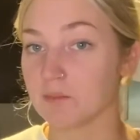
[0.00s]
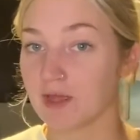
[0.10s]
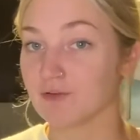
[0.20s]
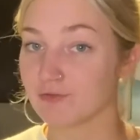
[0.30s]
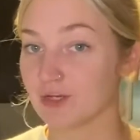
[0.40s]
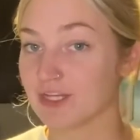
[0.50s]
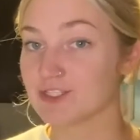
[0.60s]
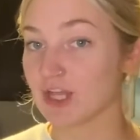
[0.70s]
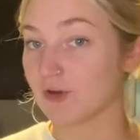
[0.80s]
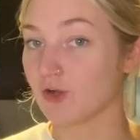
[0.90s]
my fridge
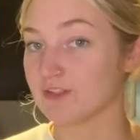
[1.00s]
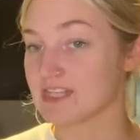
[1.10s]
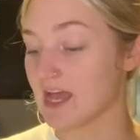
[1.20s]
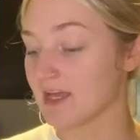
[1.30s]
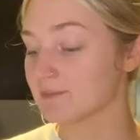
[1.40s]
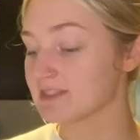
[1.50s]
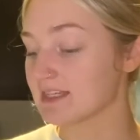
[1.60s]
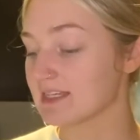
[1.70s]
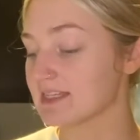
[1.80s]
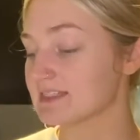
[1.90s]
at all times
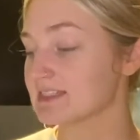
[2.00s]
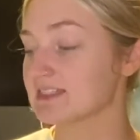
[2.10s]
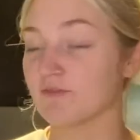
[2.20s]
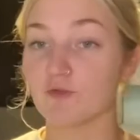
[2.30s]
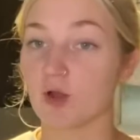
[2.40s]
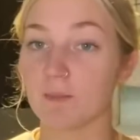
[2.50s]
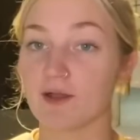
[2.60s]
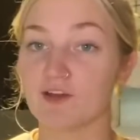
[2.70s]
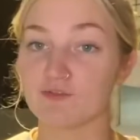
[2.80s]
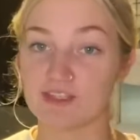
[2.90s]
is some form
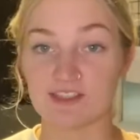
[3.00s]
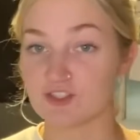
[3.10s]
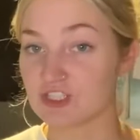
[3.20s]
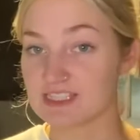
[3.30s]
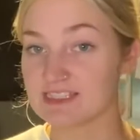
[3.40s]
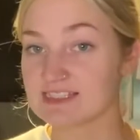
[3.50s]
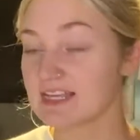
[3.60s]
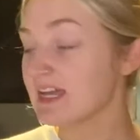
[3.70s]
of vegan cheese.